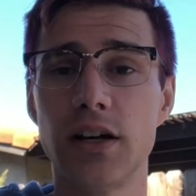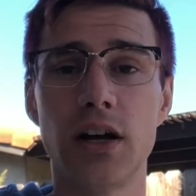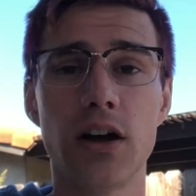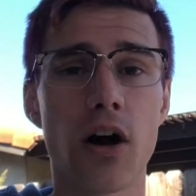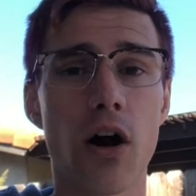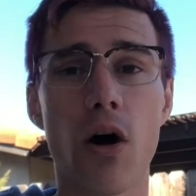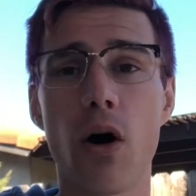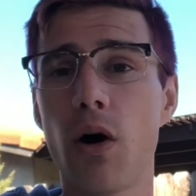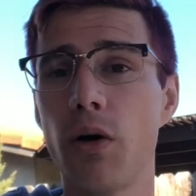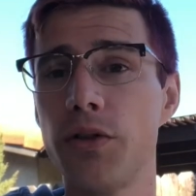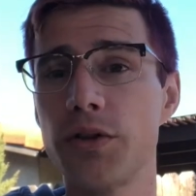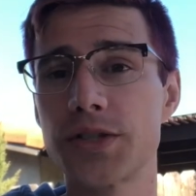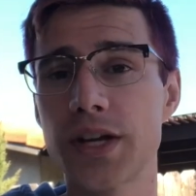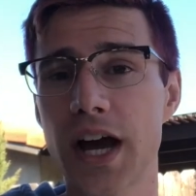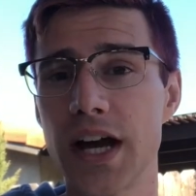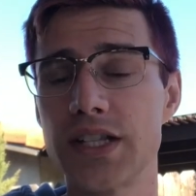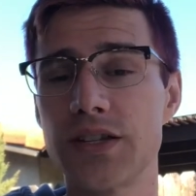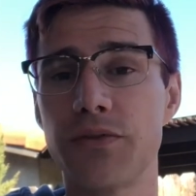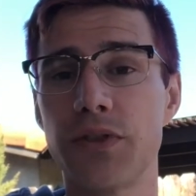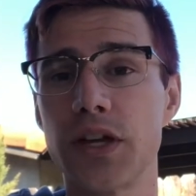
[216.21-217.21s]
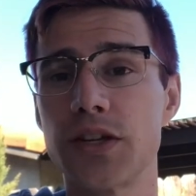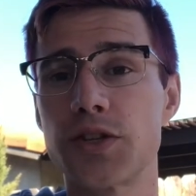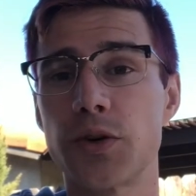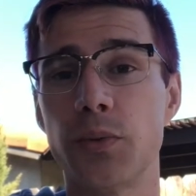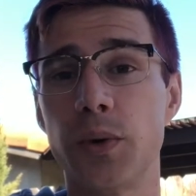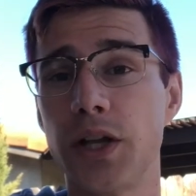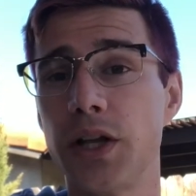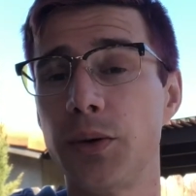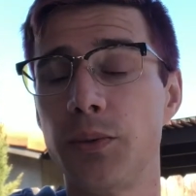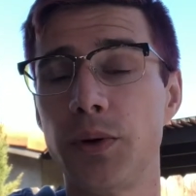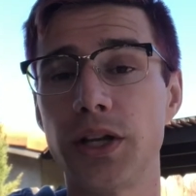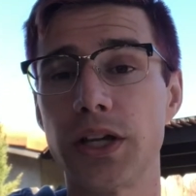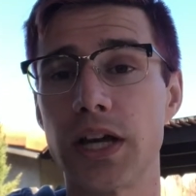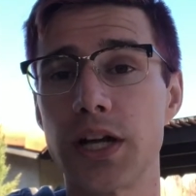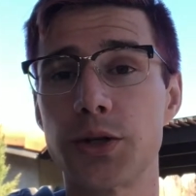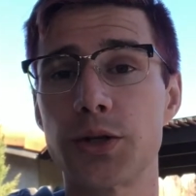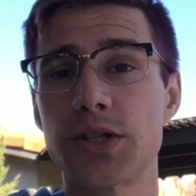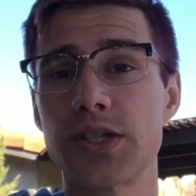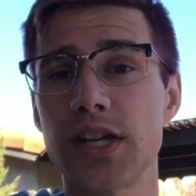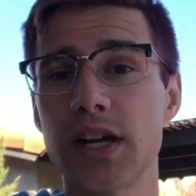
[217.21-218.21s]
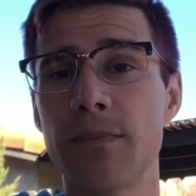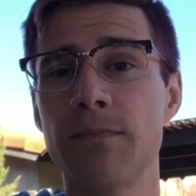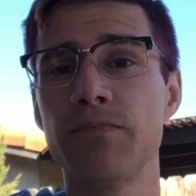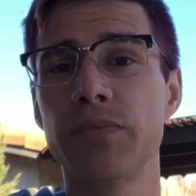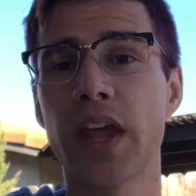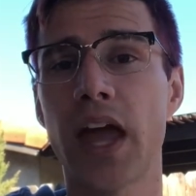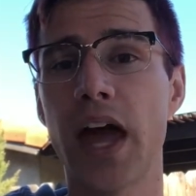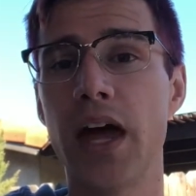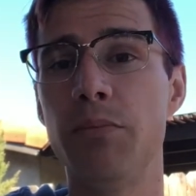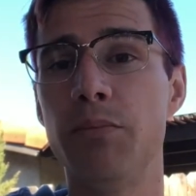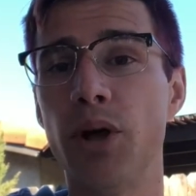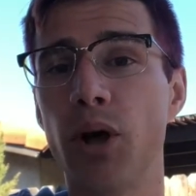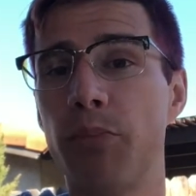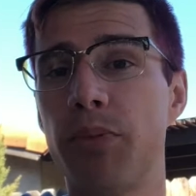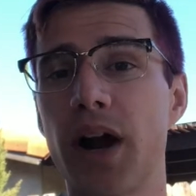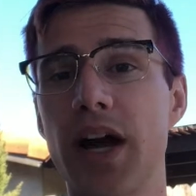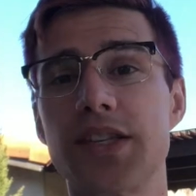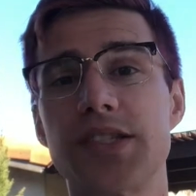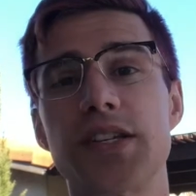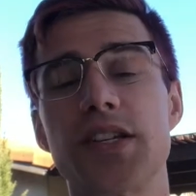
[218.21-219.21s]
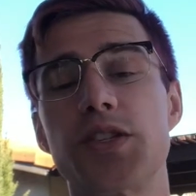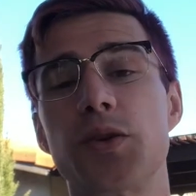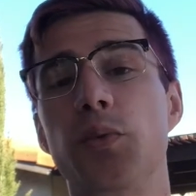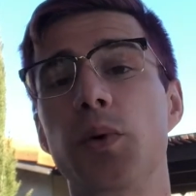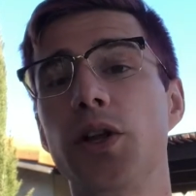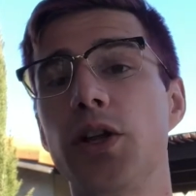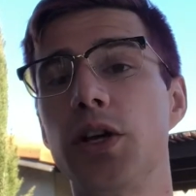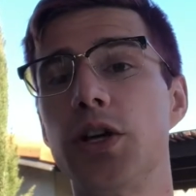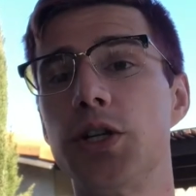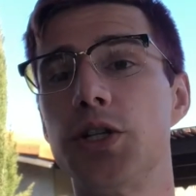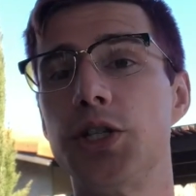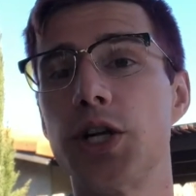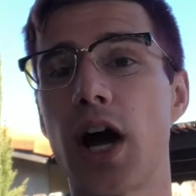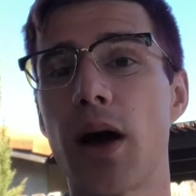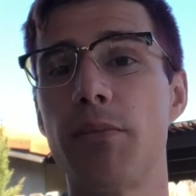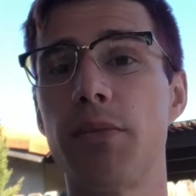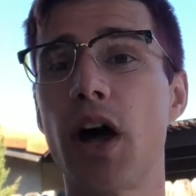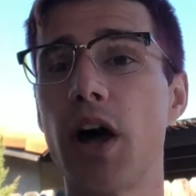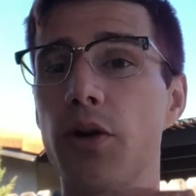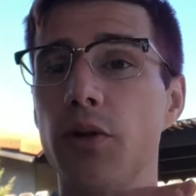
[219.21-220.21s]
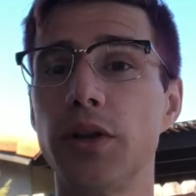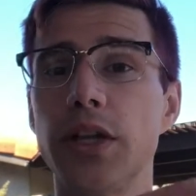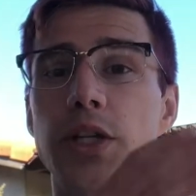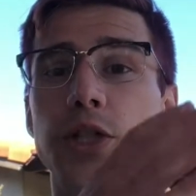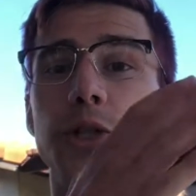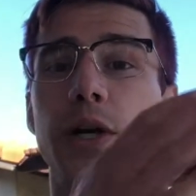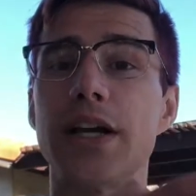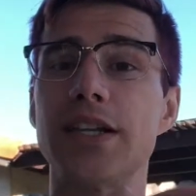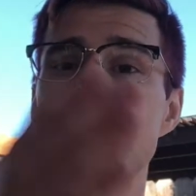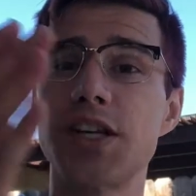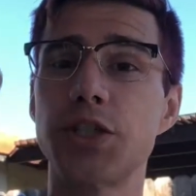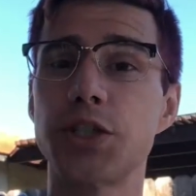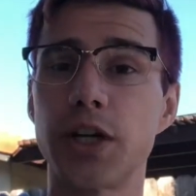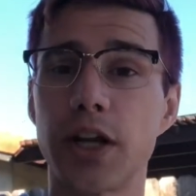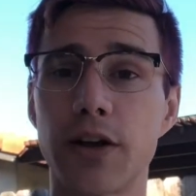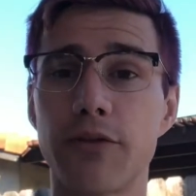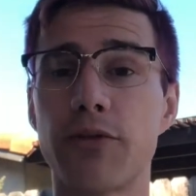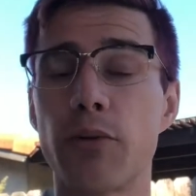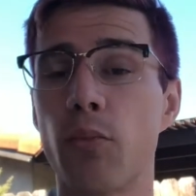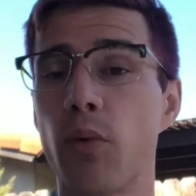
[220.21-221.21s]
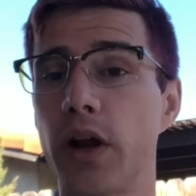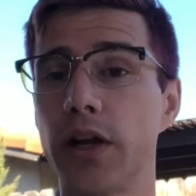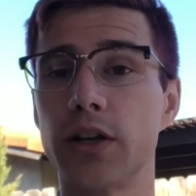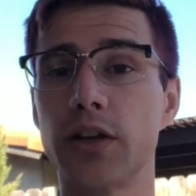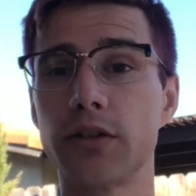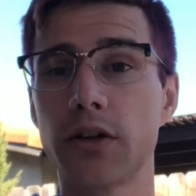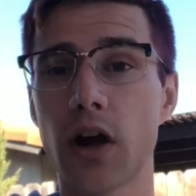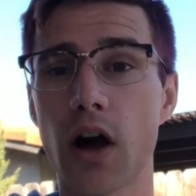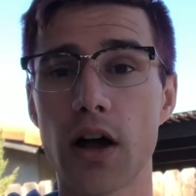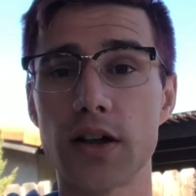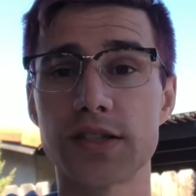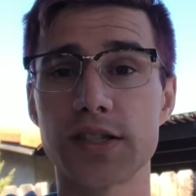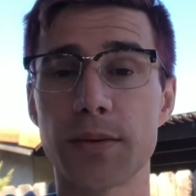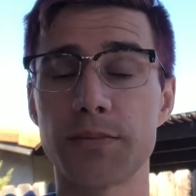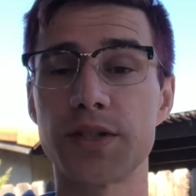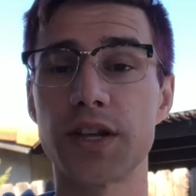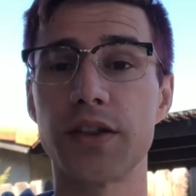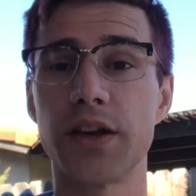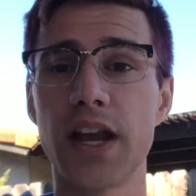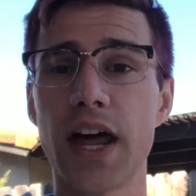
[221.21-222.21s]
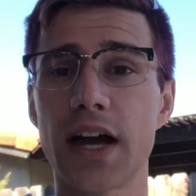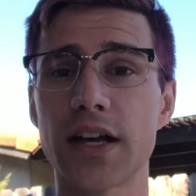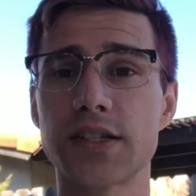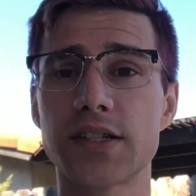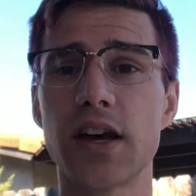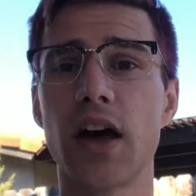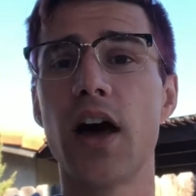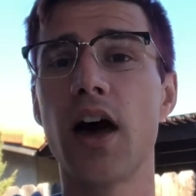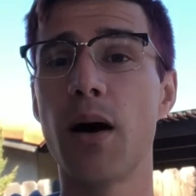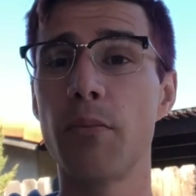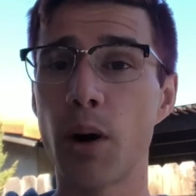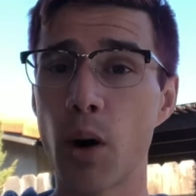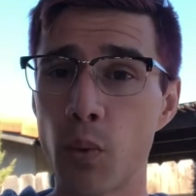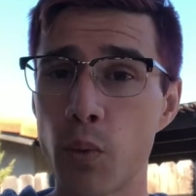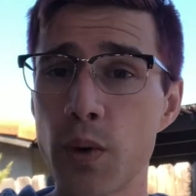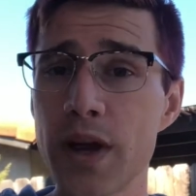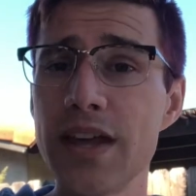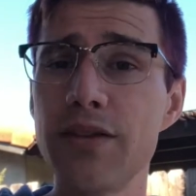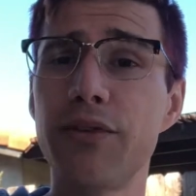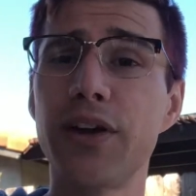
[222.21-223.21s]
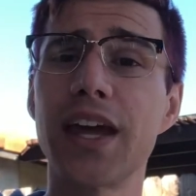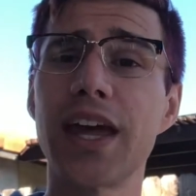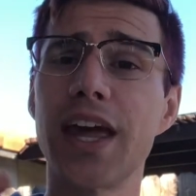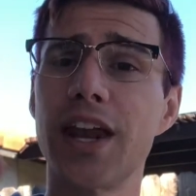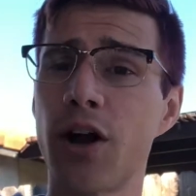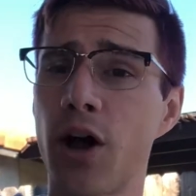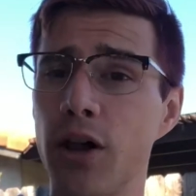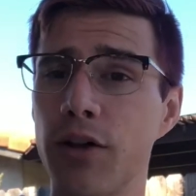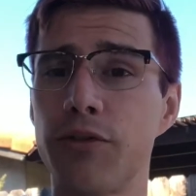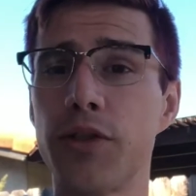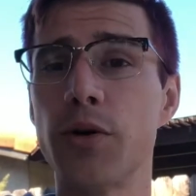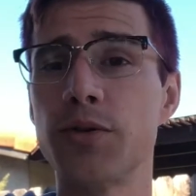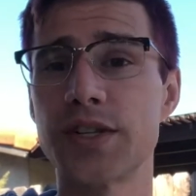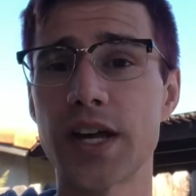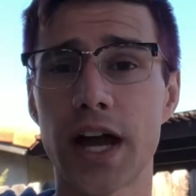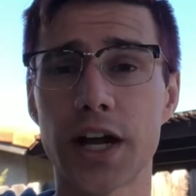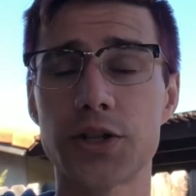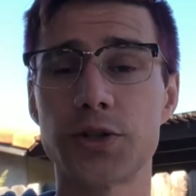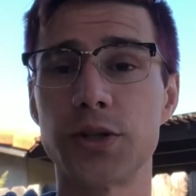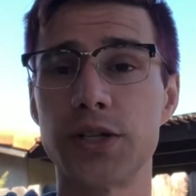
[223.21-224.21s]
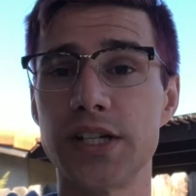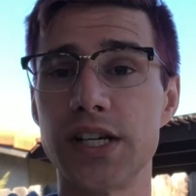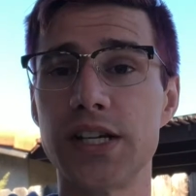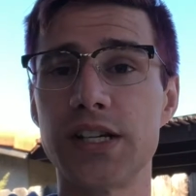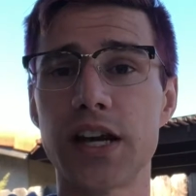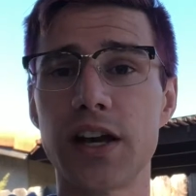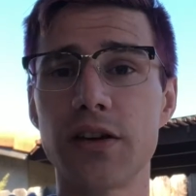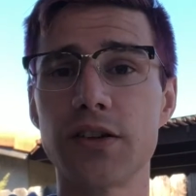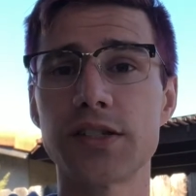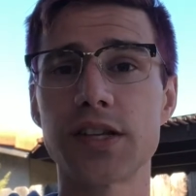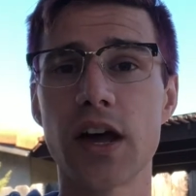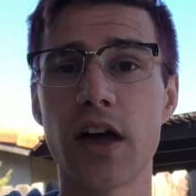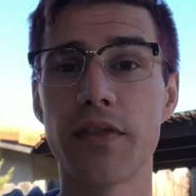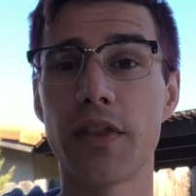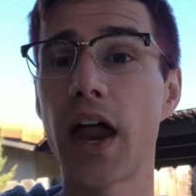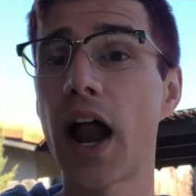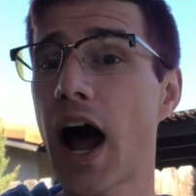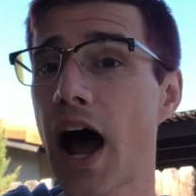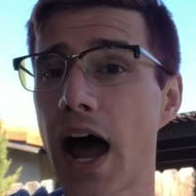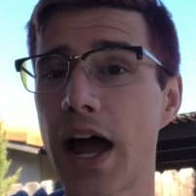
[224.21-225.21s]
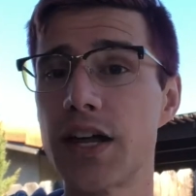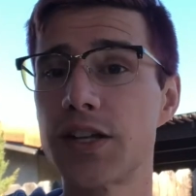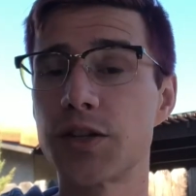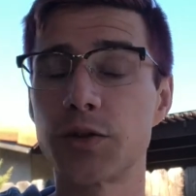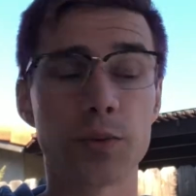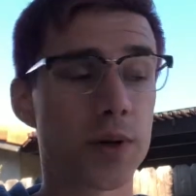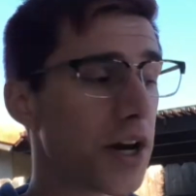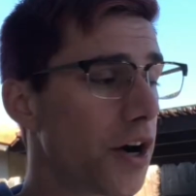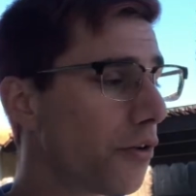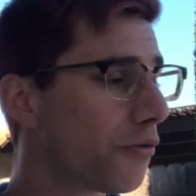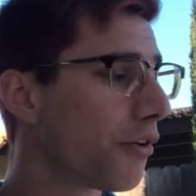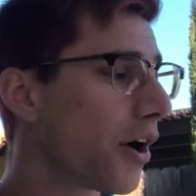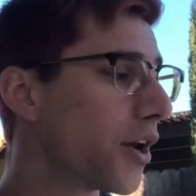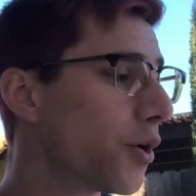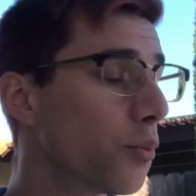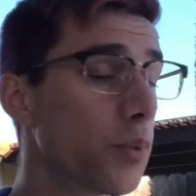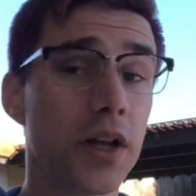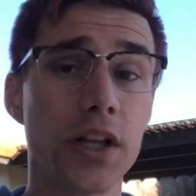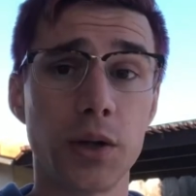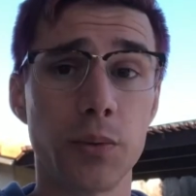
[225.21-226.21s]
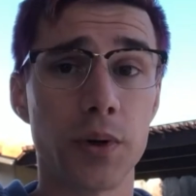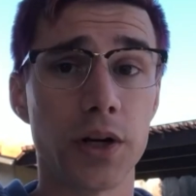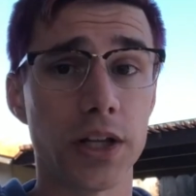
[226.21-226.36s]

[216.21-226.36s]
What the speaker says: All those kinds of things are really, really interesting, and Bill Bryson does a really good job not only transitioning from one concept to the next, but weaving in all of those extra details that I, as a reader, find really, really